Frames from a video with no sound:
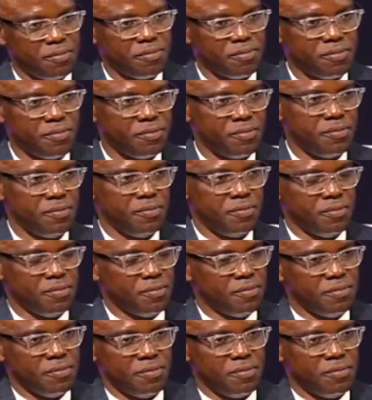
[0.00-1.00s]

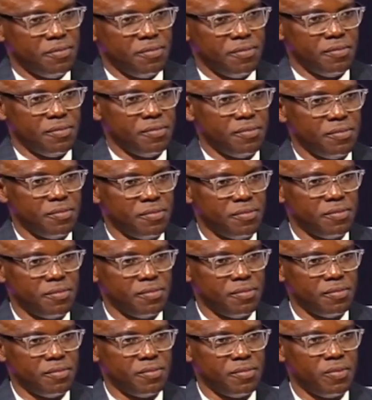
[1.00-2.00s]

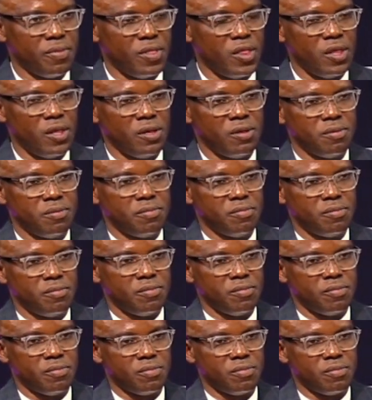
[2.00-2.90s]
Nobody speaks.